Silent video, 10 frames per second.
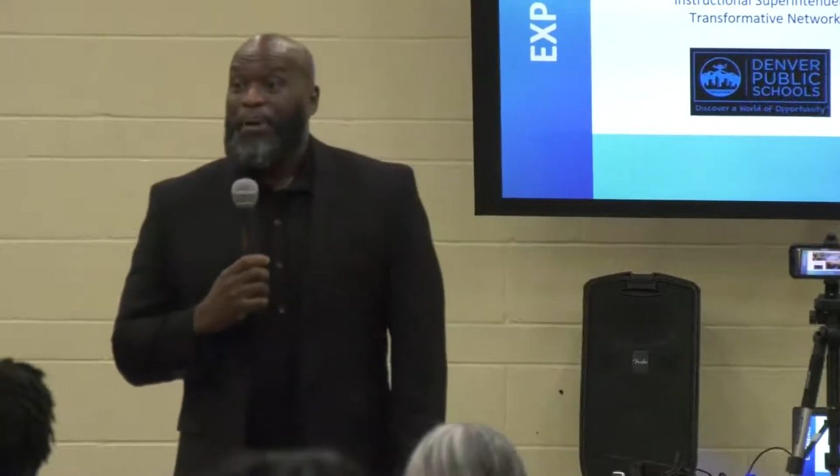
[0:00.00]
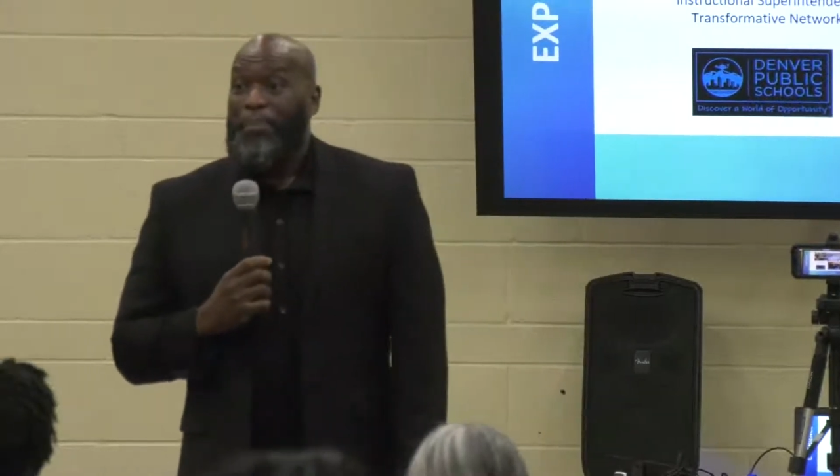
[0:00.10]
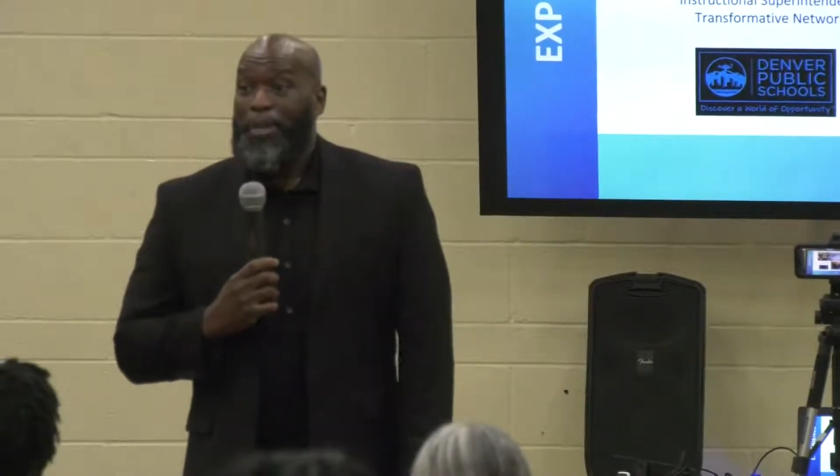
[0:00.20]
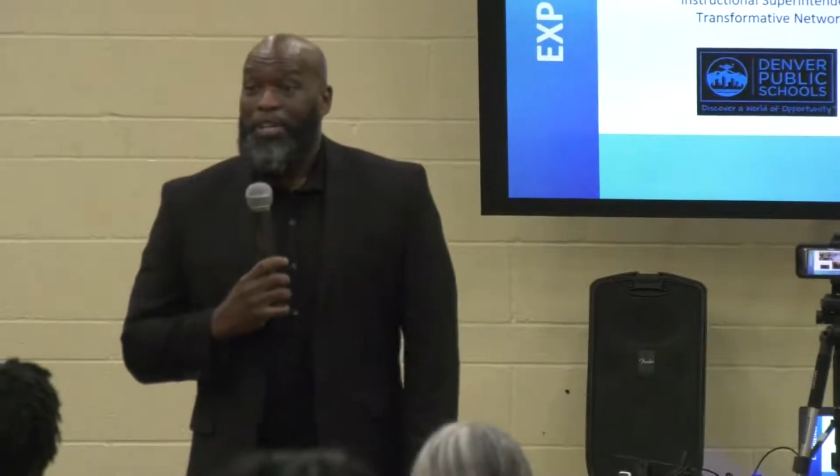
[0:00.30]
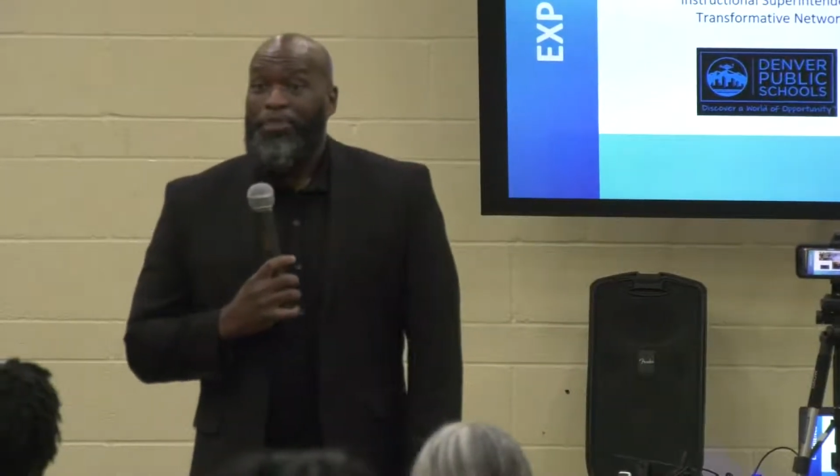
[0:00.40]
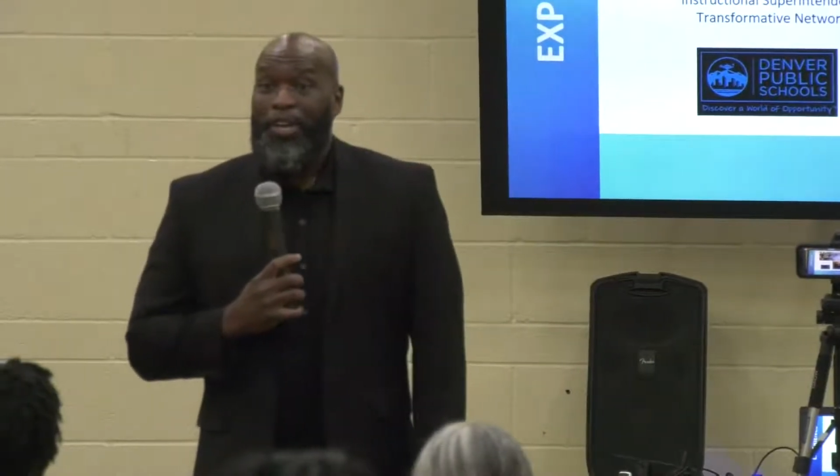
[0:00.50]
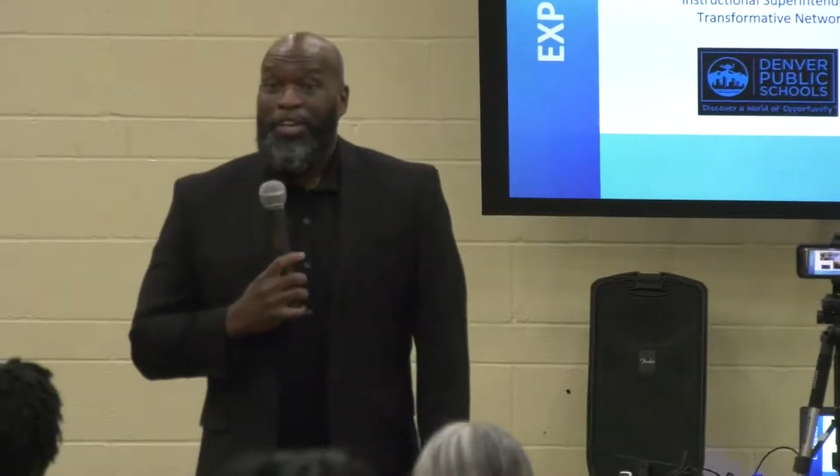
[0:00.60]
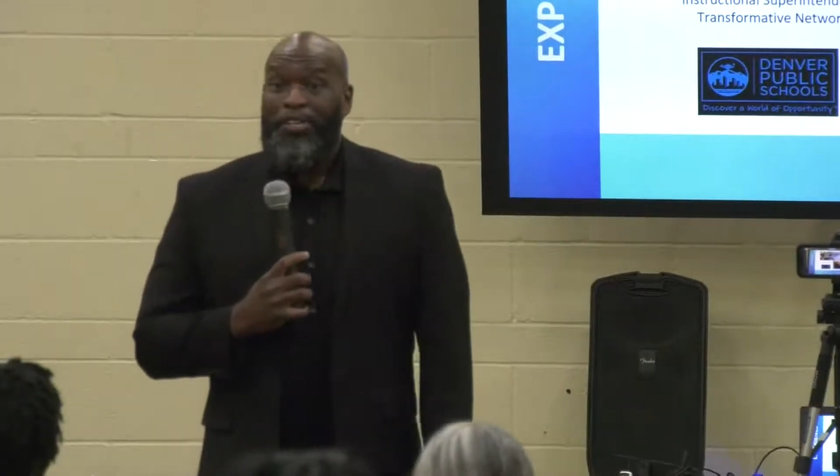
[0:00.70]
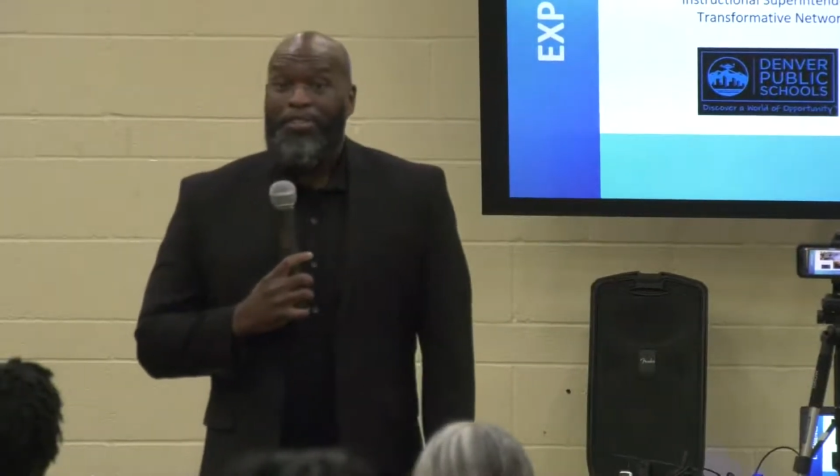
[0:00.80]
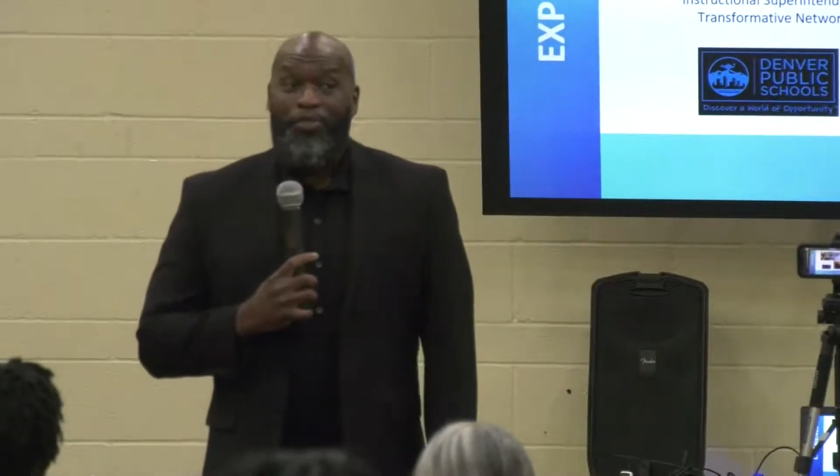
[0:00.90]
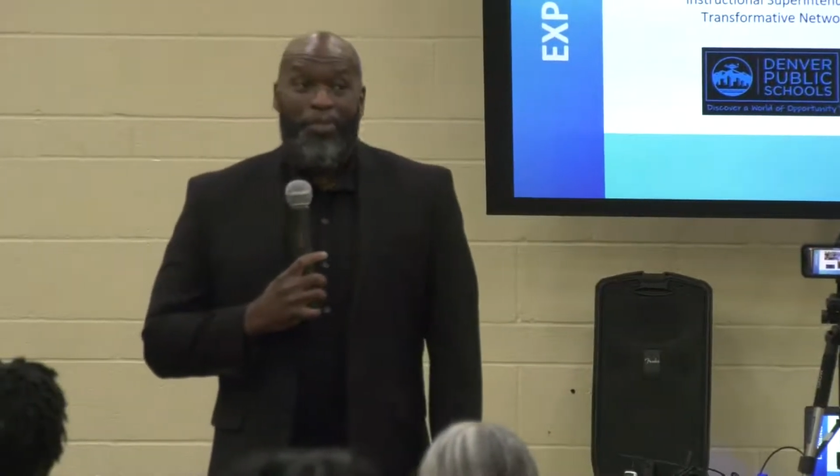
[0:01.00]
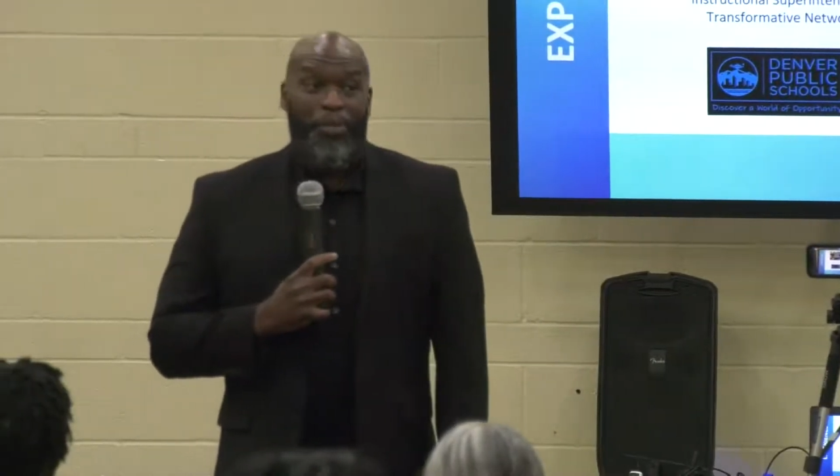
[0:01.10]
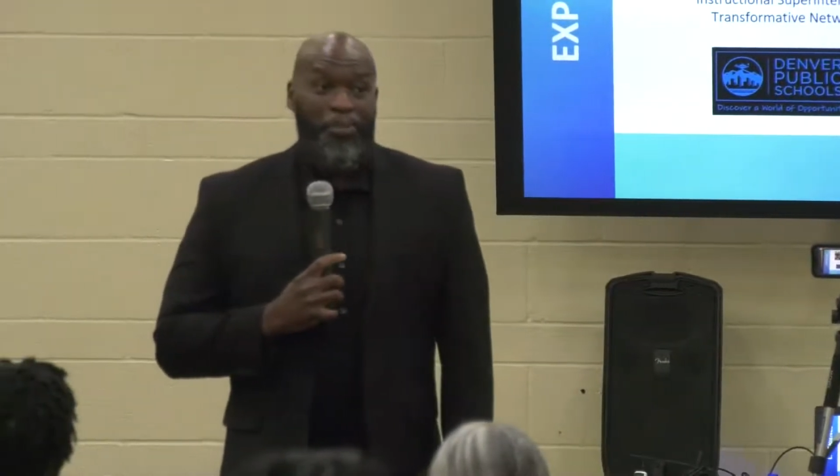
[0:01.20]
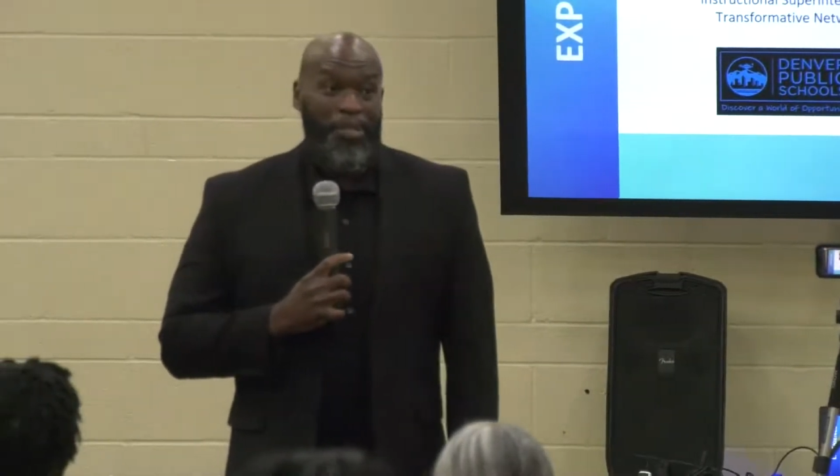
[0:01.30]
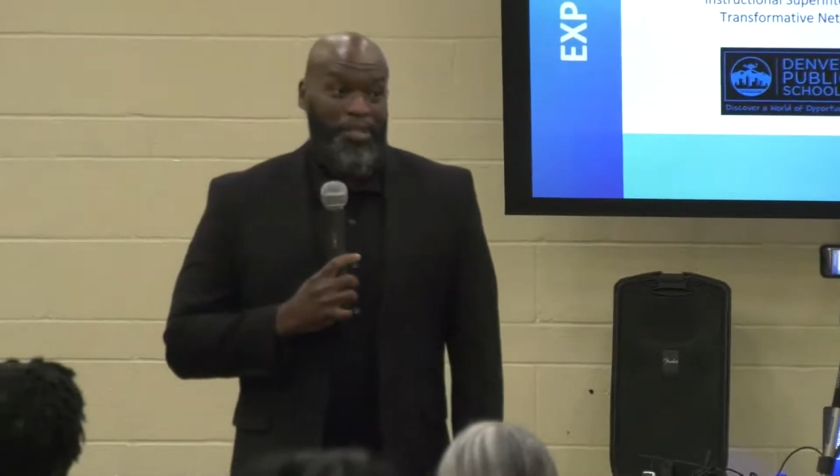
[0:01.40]
by money raised from
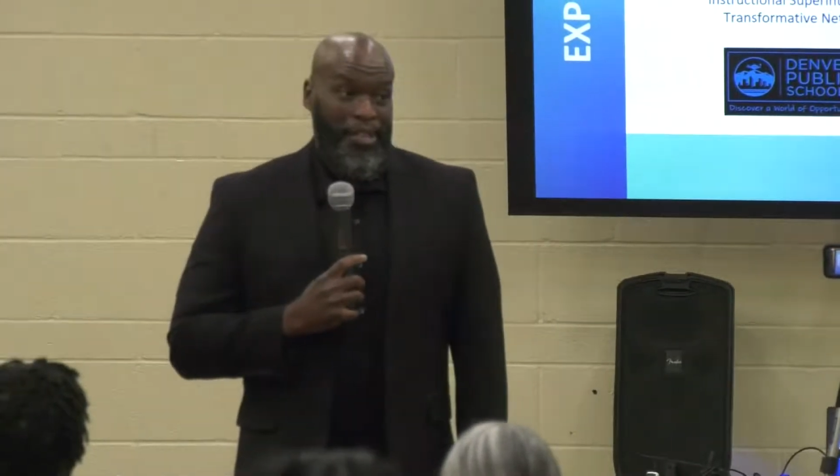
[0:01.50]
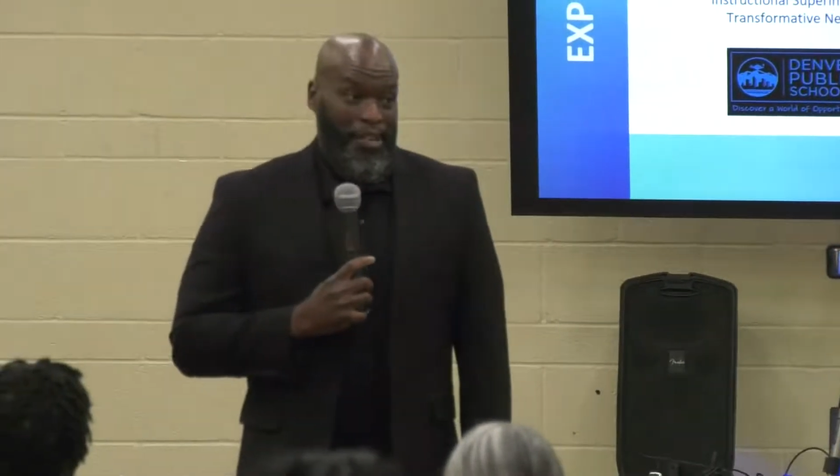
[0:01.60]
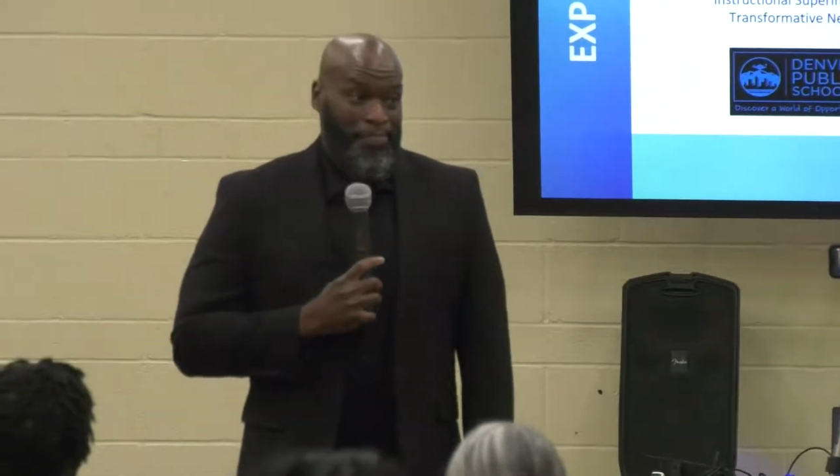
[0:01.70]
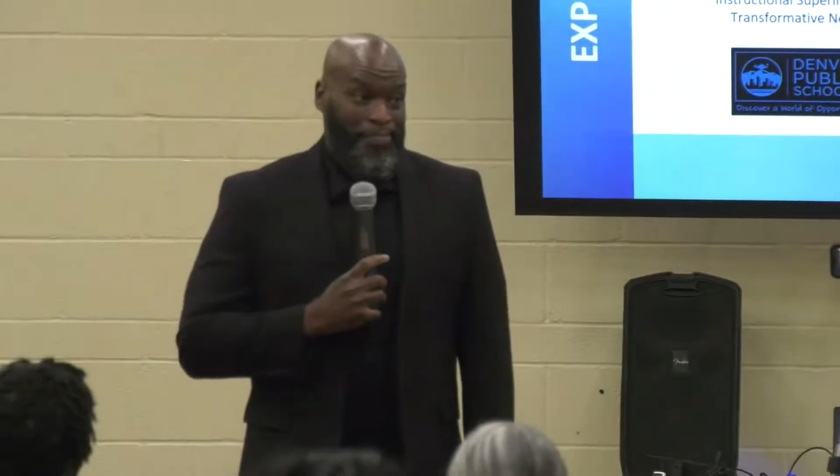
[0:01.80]
the PTA.